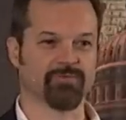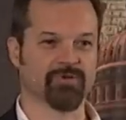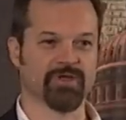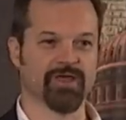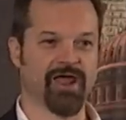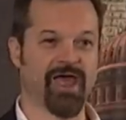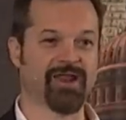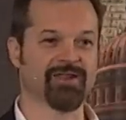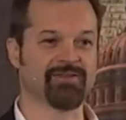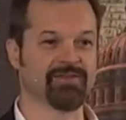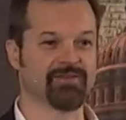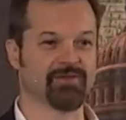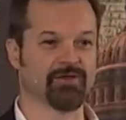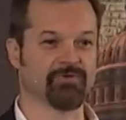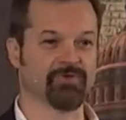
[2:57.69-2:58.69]
We get added
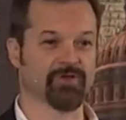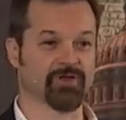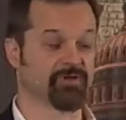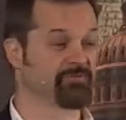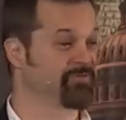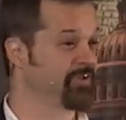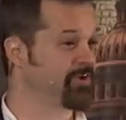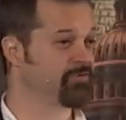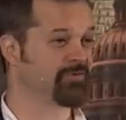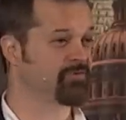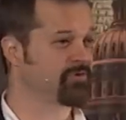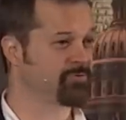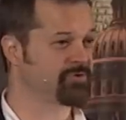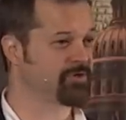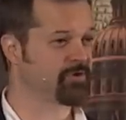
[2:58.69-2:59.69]
detail. If it conflicts with
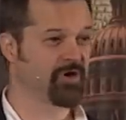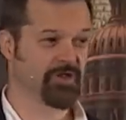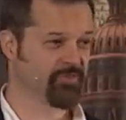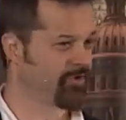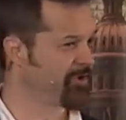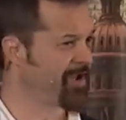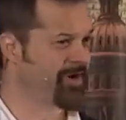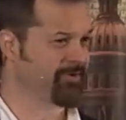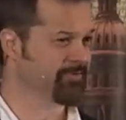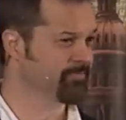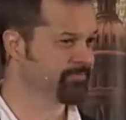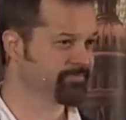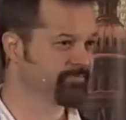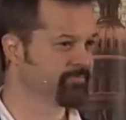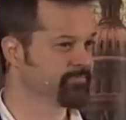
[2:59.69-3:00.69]
Scripture, throw it out.
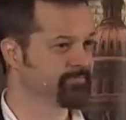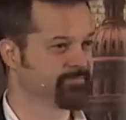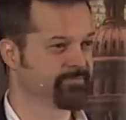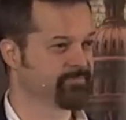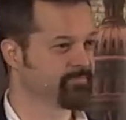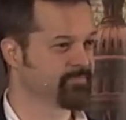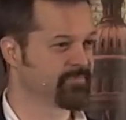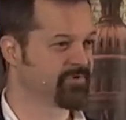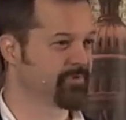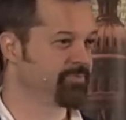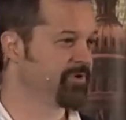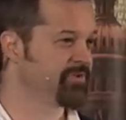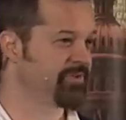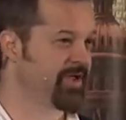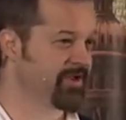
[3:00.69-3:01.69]

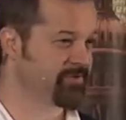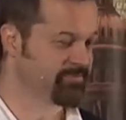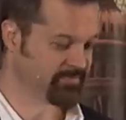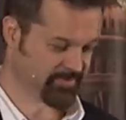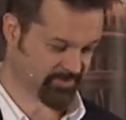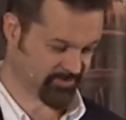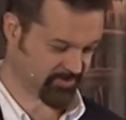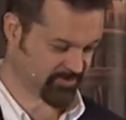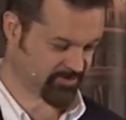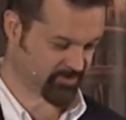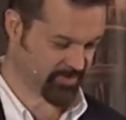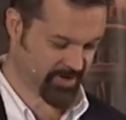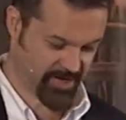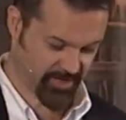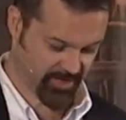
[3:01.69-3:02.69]
Simple as that. That's just the
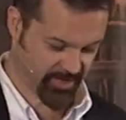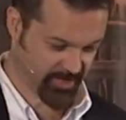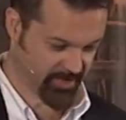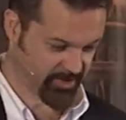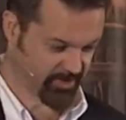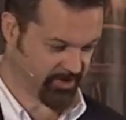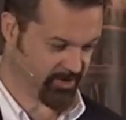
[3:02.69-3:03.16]
way I look at it.